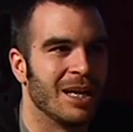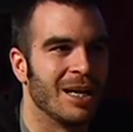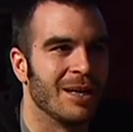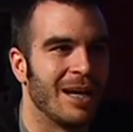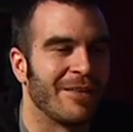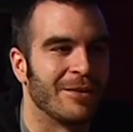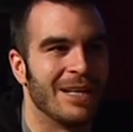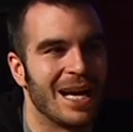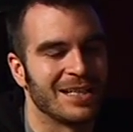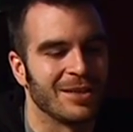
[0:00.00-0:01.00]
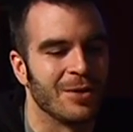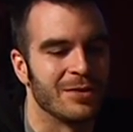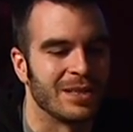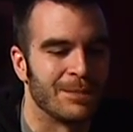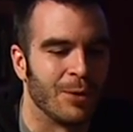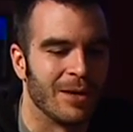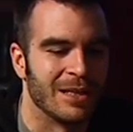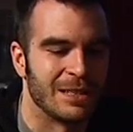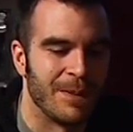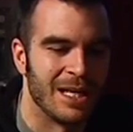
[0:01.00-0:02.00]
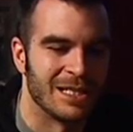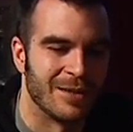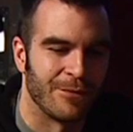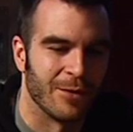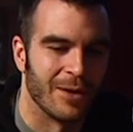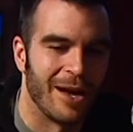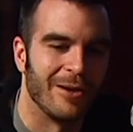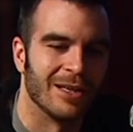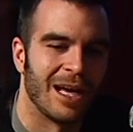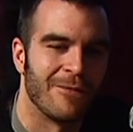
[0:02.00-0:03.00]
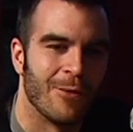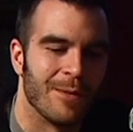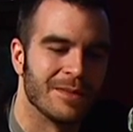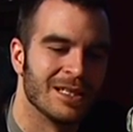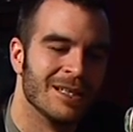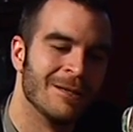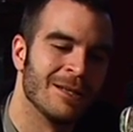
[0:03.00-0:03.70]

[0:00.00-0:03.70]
after NASA goes exploring space for alien life forms,